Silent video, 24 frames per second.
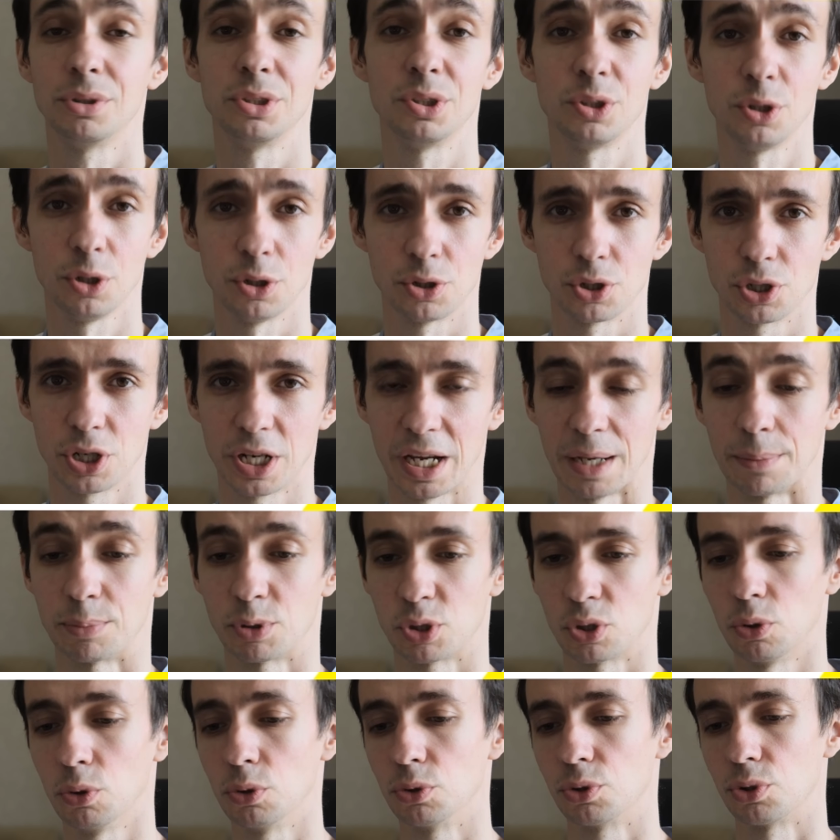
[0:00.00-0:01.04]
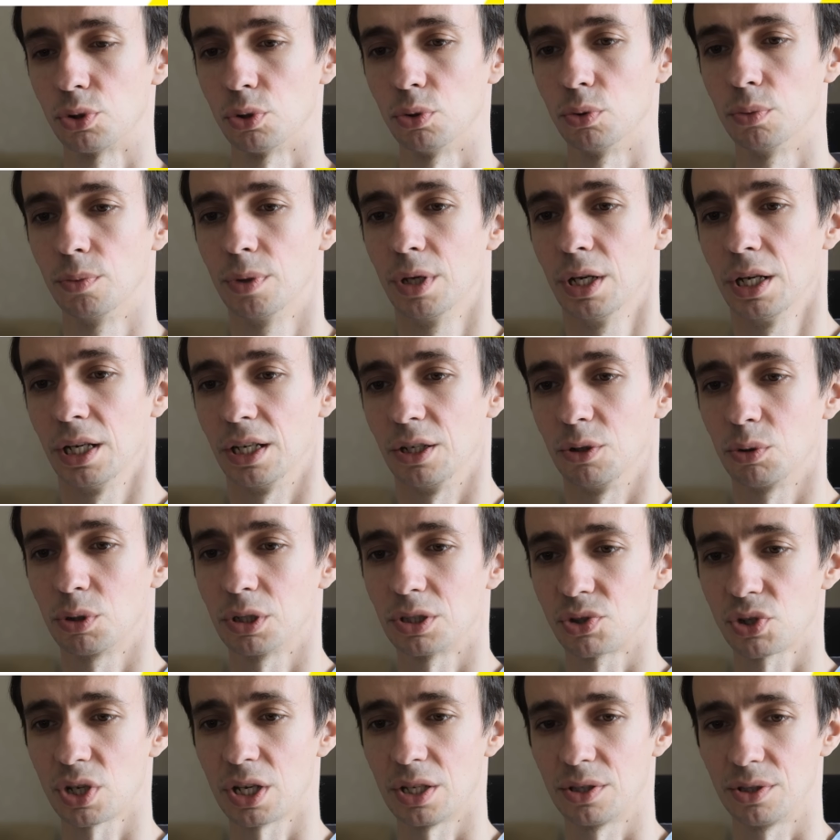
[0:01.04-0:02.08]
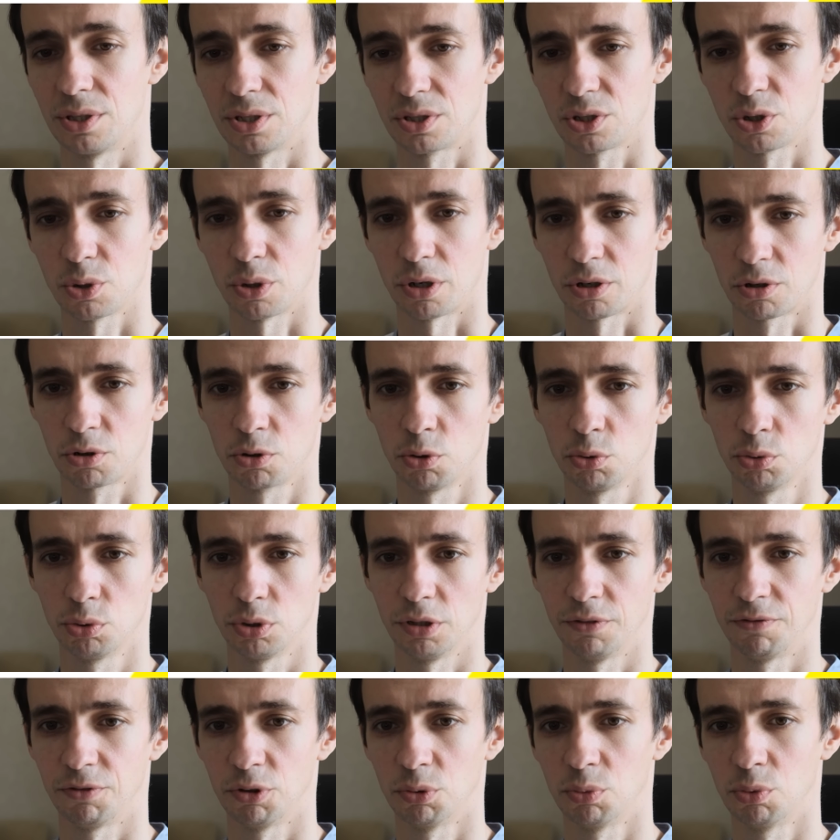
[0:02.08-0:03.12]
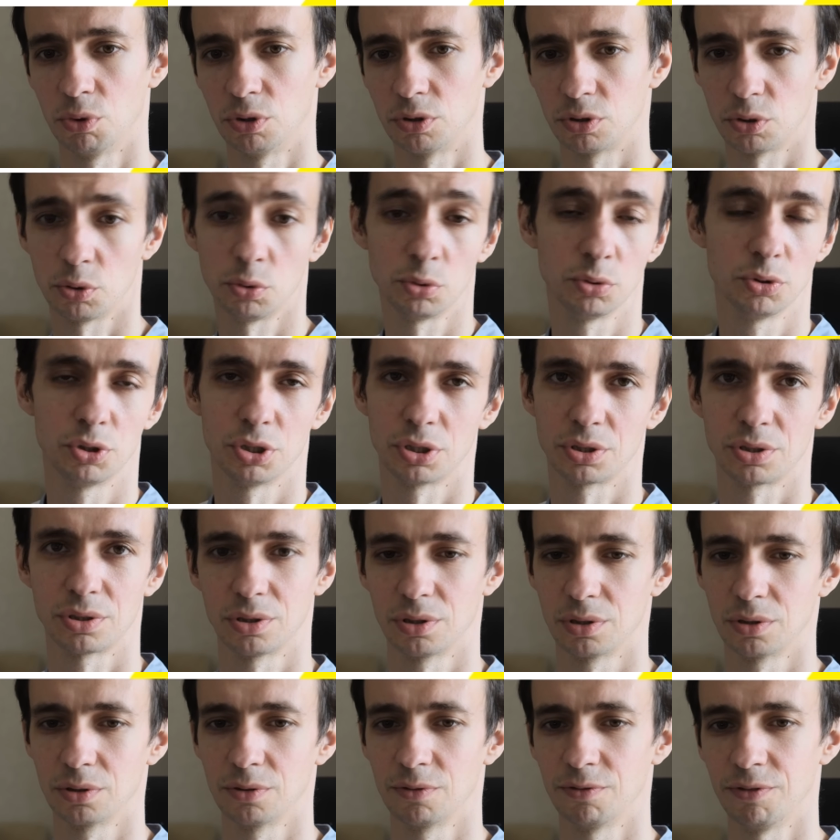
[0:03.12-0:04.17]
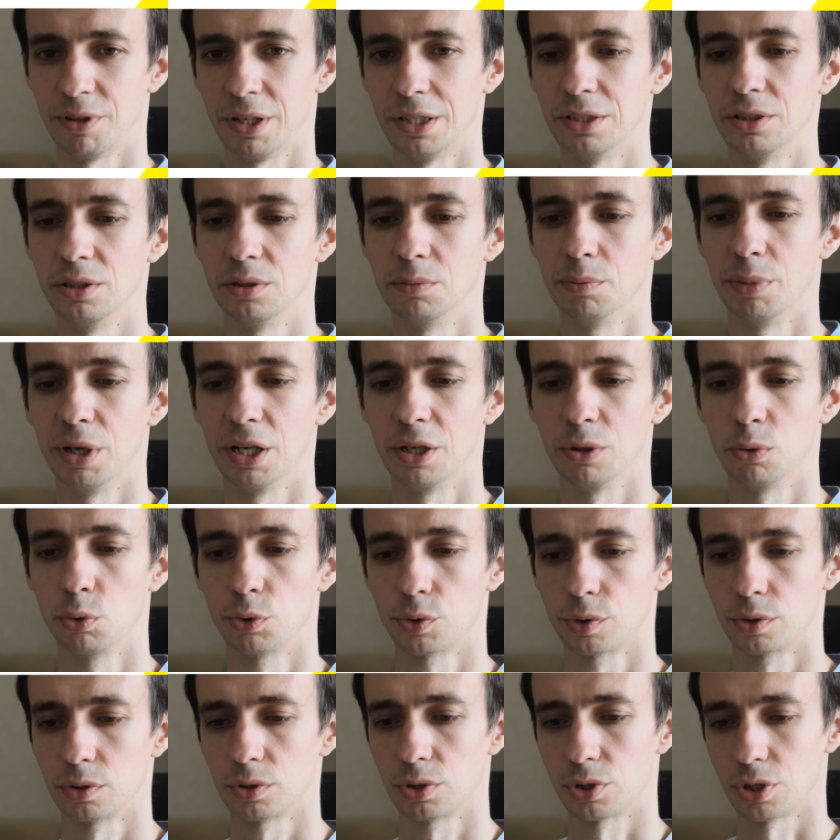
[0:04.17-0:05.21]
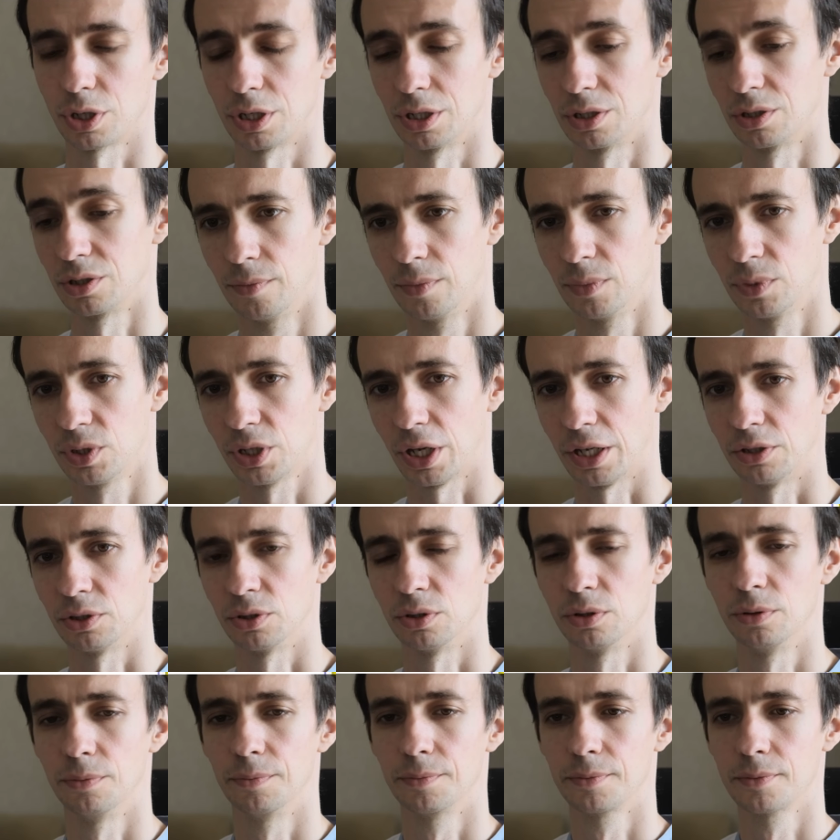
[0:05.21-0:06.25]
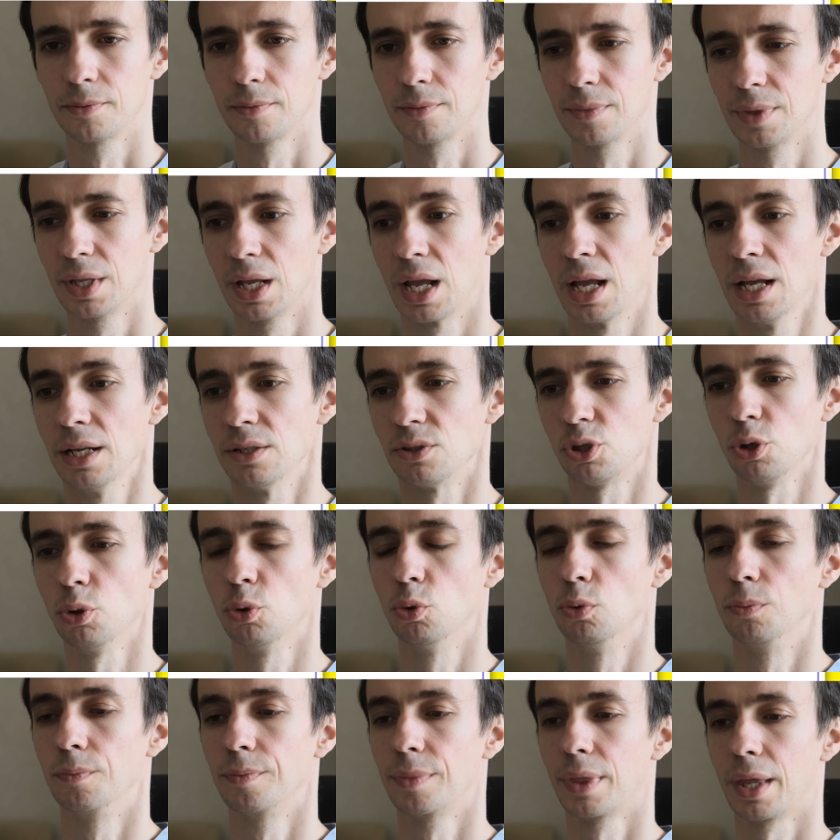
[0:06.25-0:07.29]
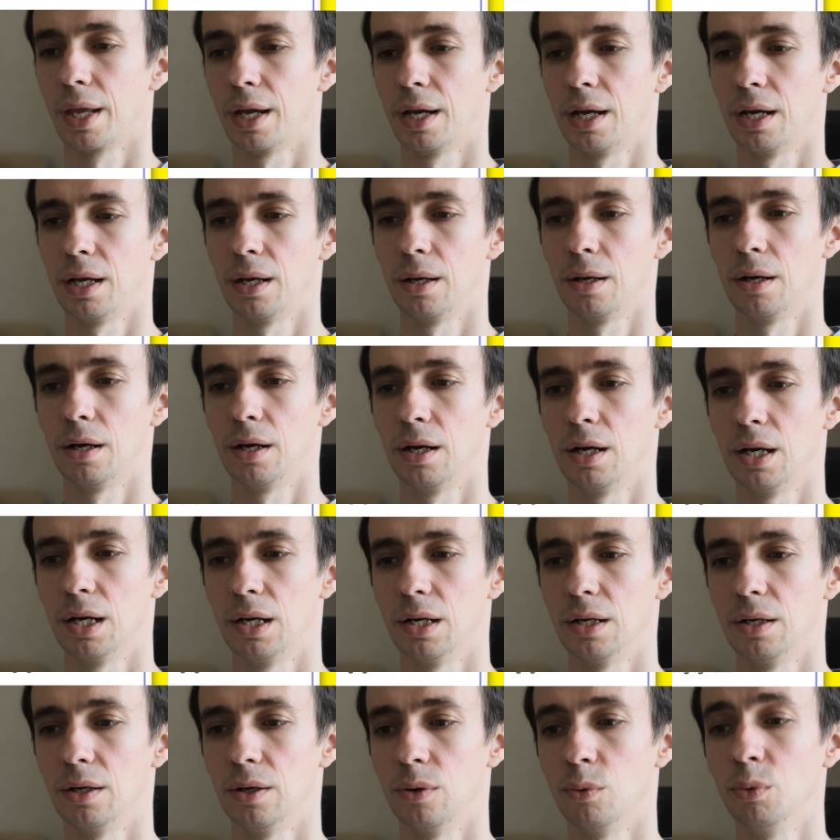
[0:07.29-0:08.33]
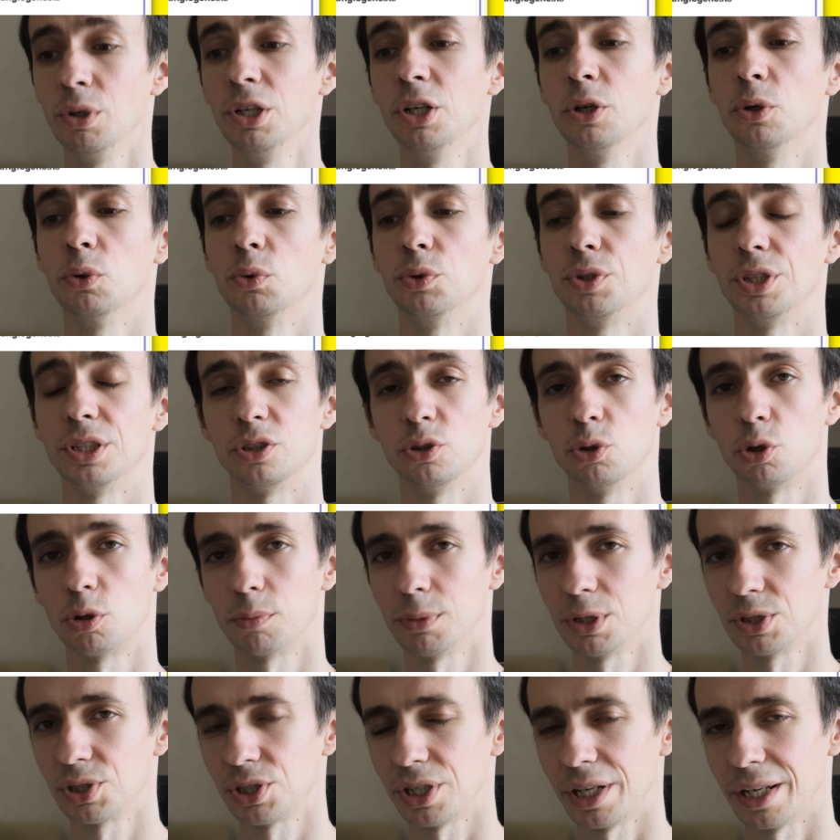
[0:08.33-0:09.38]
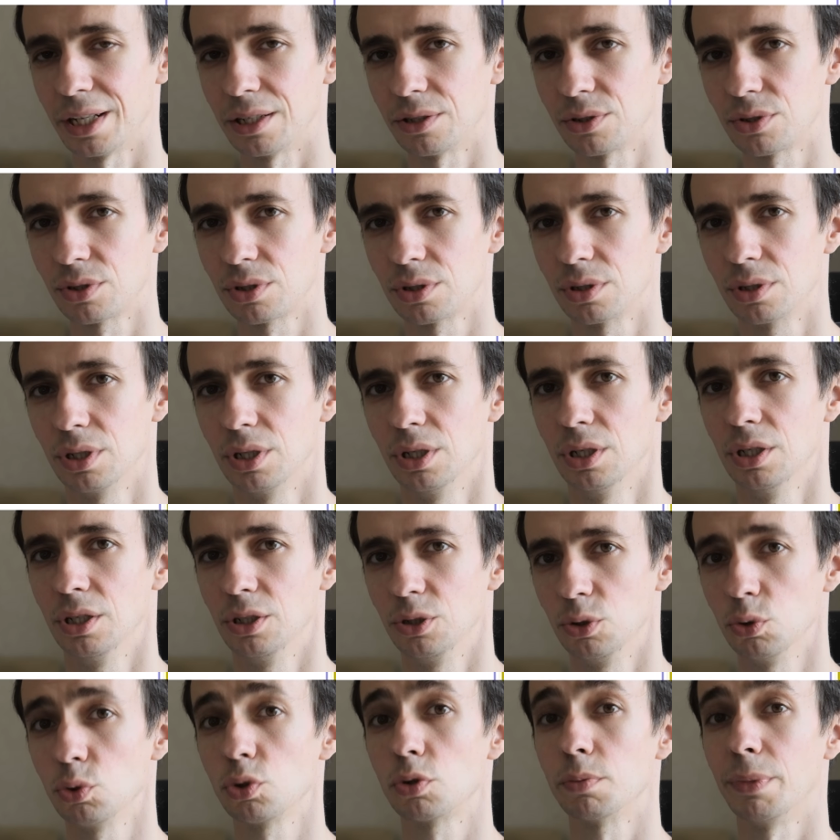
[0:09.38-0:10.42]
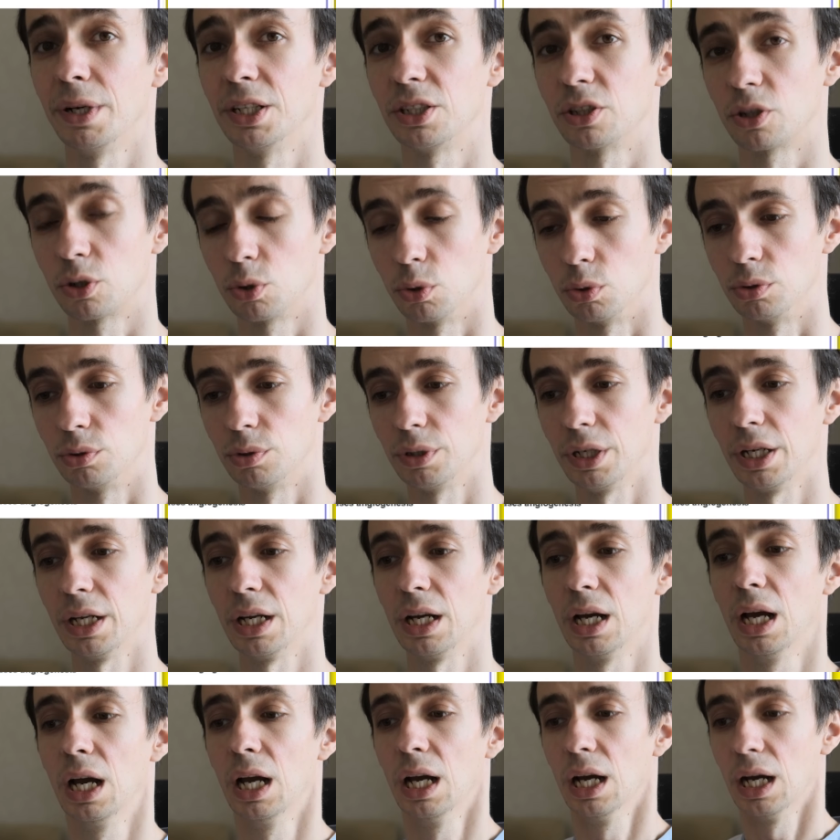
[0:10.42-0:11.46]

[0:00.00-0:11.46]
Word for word: research gaps also. You can scan this QR code if you want, or just find it by authors and title. So, we know that normal cells use mitochondria